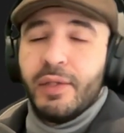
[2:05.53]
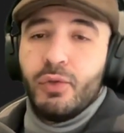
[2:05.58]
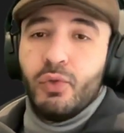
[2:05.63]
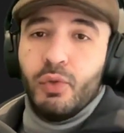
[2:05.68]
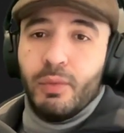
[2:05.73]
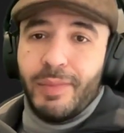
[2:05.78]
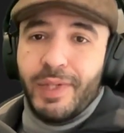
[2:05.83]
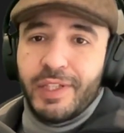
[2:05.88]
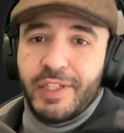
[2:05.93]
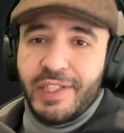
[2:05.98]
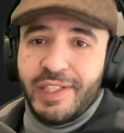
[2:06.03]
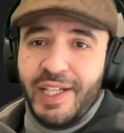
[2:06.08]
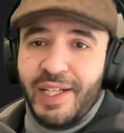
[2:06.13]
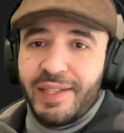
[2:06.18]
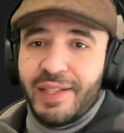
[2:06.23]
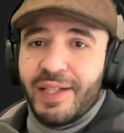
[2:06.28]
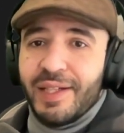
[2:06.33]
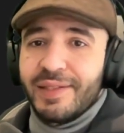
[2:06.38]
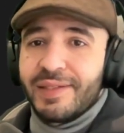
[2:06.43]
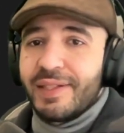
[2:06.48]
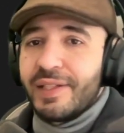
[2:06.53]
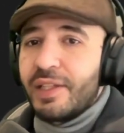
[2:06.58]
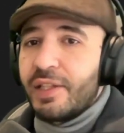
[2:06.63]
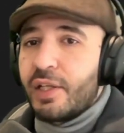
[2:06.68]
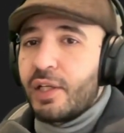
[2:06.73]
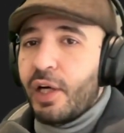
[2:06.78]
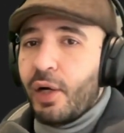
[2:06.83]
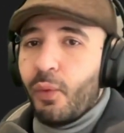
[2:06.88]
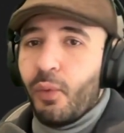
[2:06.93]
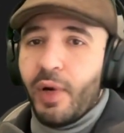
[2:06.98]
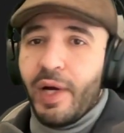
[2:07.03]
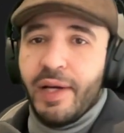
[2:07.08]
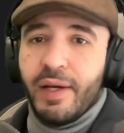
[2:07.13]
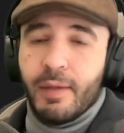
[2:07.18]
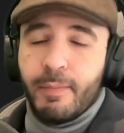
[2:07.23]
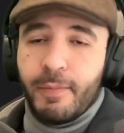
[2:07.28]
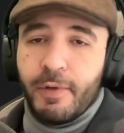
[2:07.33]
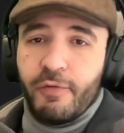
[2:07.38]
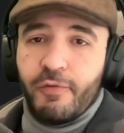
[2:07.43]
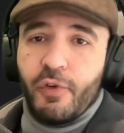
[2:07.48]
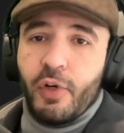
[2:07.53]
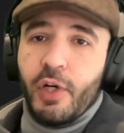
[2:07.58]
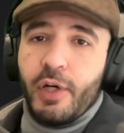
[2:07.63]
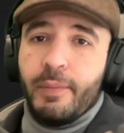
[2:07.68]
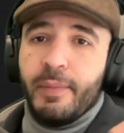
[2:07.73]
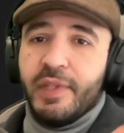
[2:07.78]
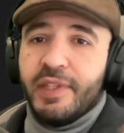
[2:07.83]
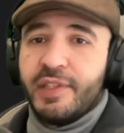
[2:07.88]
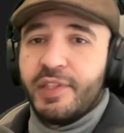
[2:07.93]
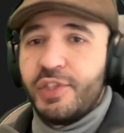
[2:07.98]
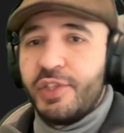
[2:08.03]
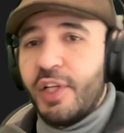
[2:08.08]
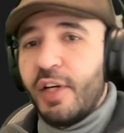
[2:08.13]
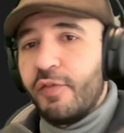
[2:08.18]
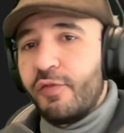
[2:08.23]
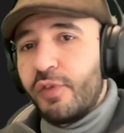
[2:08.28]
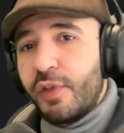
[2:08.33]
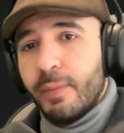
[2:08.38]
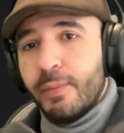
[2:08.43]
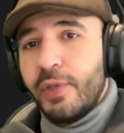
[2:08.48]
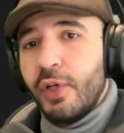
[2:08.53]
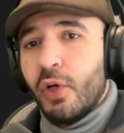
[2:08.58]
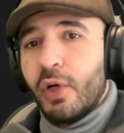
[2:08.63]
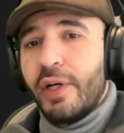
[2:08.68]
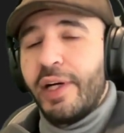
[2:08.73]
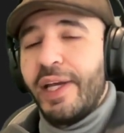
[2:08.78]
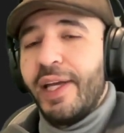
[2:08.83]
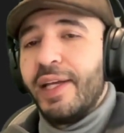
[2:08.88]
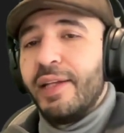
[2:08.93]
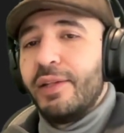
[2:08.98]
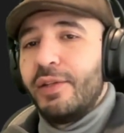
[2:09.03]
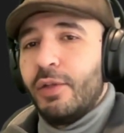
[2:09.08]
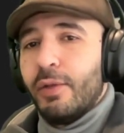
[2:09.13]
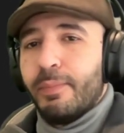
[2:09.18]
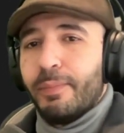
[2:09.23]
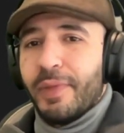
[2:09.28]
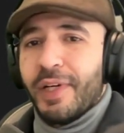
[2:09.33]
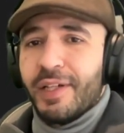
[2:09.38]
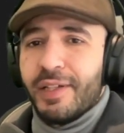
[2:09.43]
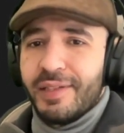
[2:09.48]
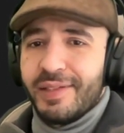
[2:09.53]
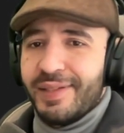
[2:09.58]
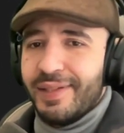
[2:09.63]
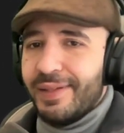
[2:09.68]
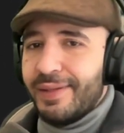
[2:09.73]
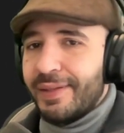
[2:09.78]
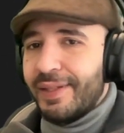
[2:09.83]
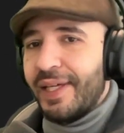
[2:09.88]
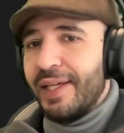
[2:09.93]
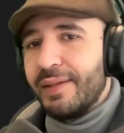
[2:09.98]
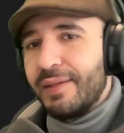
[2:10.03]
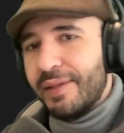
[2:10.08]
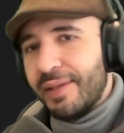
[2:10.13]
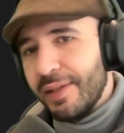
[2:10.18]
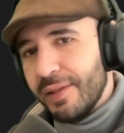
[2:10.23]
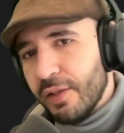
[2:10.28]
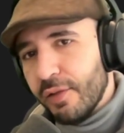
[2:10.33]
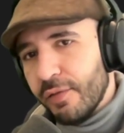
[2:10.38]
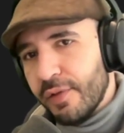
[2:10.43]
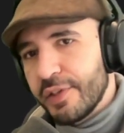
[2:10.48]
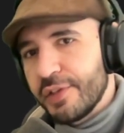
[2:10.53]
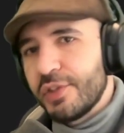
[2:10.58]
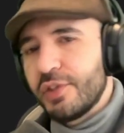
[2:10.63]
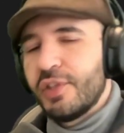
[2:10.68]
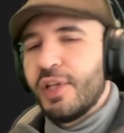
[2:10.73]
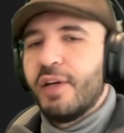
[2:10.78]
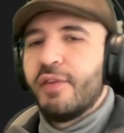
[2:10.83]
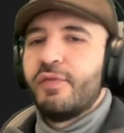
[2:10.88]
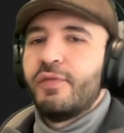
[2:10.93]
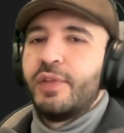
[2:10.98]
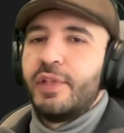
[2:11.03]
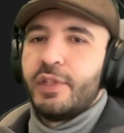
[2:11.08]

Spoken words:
Too much data is gonna require performance stuff from your end to parse and get rid of the stuff.